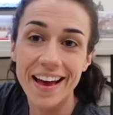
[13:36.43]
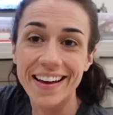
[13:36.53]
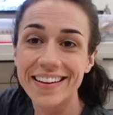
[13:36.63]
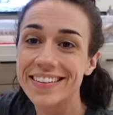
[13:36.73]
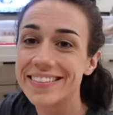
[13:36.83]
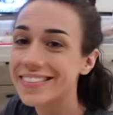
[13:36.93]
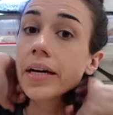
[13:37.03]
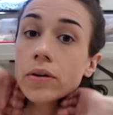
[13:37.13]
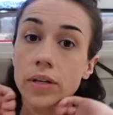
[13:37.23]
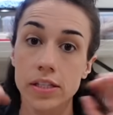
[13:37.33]
And my
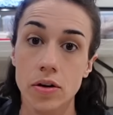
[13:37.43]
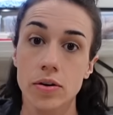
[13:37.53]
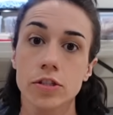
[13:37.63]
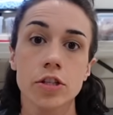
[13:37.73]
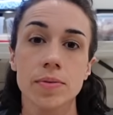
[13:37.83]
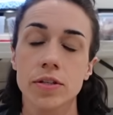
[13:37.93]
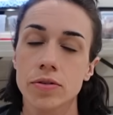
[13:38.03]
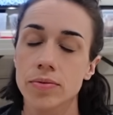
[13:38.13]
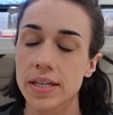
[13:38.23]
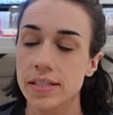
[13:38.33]
goal has always just been
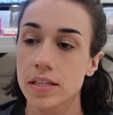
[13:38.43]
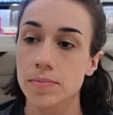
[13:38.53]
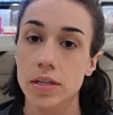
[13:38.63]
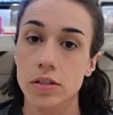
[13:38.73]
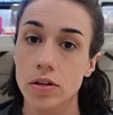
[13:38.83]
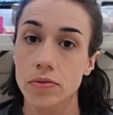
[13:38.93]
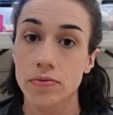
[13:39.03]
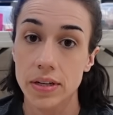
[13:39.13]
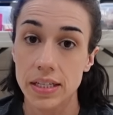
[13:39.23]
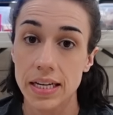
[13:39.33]
to raise as much
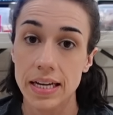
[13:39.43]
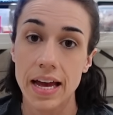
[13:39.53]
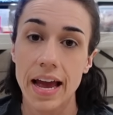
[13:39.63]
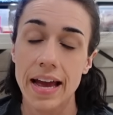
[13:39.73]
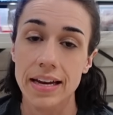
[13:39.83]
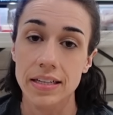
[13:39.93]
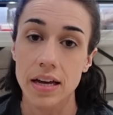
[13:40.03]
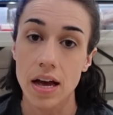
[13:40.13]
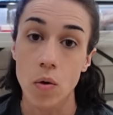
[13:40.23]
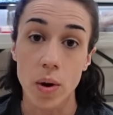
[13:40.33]
funding and
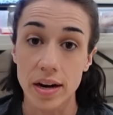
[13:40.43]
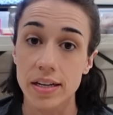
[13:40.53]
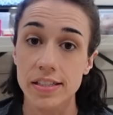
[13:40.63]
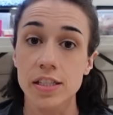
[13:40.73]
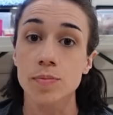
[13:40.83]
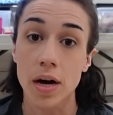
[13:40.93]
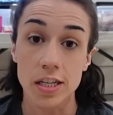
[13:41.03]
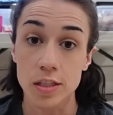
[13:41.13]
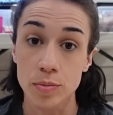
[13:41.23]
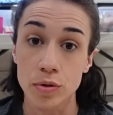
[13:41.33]
awareness as
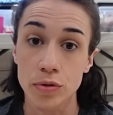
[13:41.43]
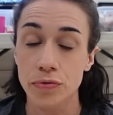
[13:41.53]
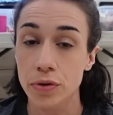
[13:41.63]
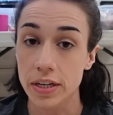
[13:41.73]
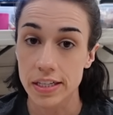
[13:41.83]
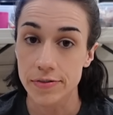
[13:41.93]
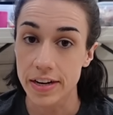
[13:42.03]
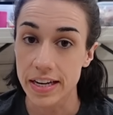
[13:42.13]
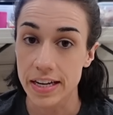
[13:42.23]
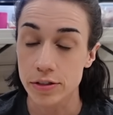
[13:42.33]
possible for Kids
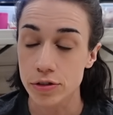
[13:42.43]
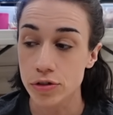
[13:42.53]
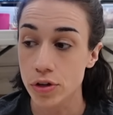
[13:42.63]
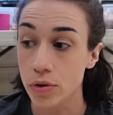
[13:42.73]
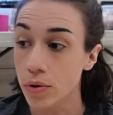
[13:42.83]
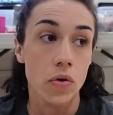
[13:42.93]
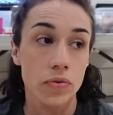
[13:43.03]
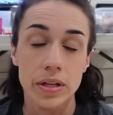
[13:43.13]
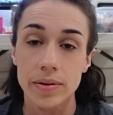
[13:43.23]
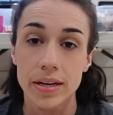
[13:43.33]
Fighting Cancer. So
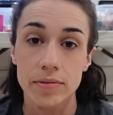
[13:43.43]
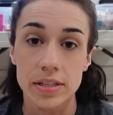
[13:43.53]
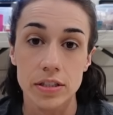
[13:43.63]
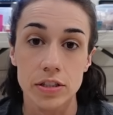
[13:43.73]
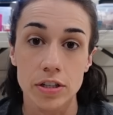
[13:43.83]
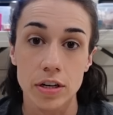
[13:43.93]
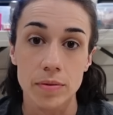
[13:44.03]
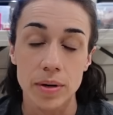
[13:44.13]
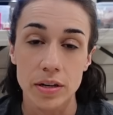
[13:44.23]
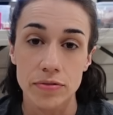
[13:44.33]
hopefully you can raise a good chunk of
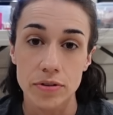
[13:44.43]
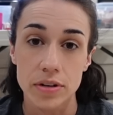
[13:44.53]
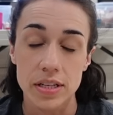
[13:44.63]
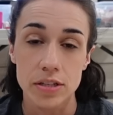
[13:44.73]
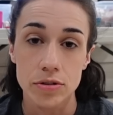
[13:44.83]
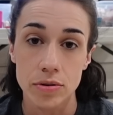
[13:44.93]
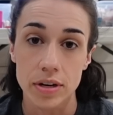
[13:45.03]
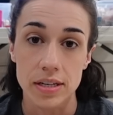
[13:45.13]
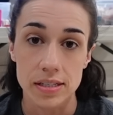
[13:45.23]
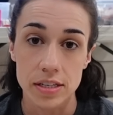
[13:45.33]
money for these two
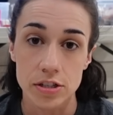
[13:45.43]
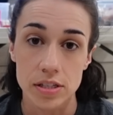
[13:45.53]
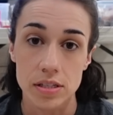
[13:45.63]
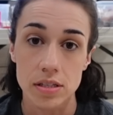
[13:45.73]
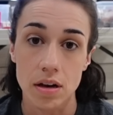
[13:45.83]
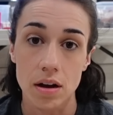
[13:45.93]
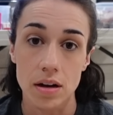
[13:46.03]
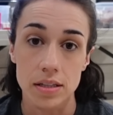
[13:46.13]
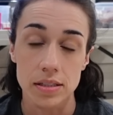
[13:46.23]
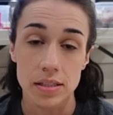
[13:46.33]
organizations on